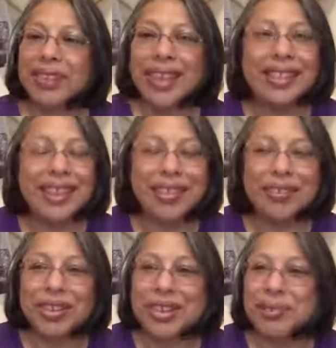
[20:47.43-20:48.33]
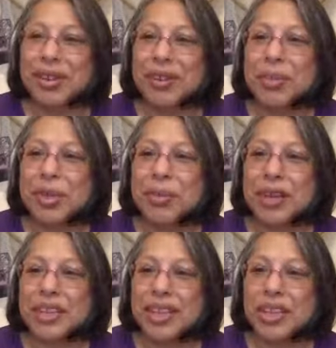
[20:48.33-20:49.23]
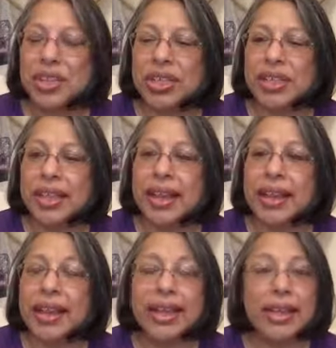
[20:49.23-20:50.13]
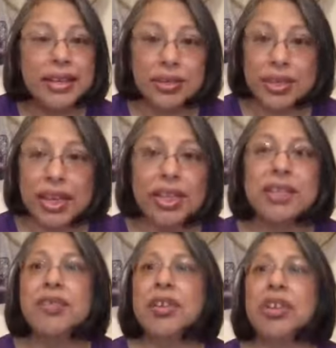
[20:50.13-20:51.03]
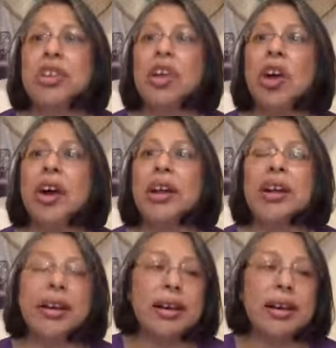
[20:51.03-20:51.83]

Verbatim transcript: I think for these quick meditations that don't take us very long,